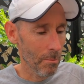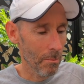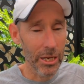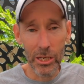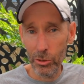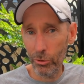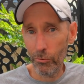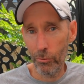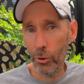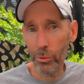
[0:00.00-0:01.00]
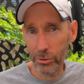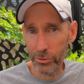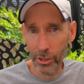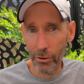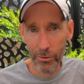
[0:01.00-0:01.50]
make you look forward
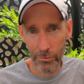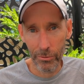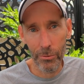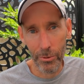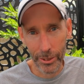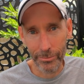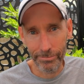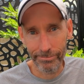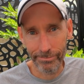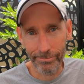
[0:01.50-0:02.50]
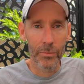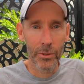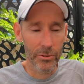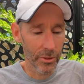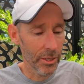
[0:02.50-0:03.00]
to going for a run.
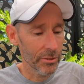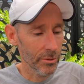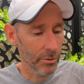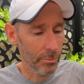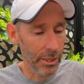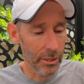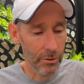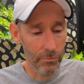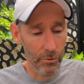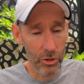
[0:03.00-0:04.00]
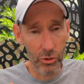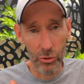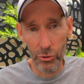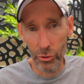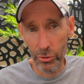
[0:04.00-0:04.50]
So these are the Beacon
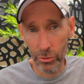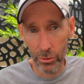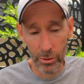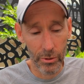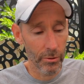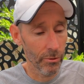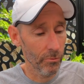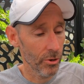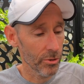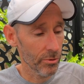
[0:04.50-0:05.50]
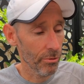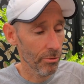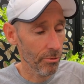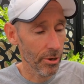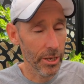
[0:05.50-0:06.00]
version 2. The version
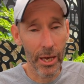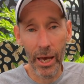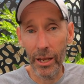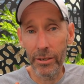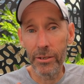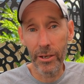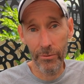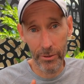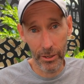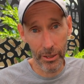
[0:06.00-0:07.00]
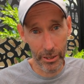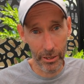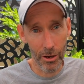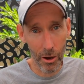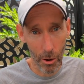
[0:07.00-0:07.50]
3 are definitely
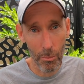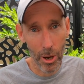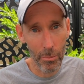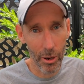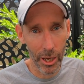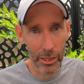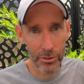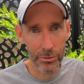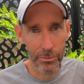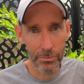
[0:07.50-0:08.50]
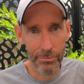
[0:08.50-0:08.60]
on my buy list.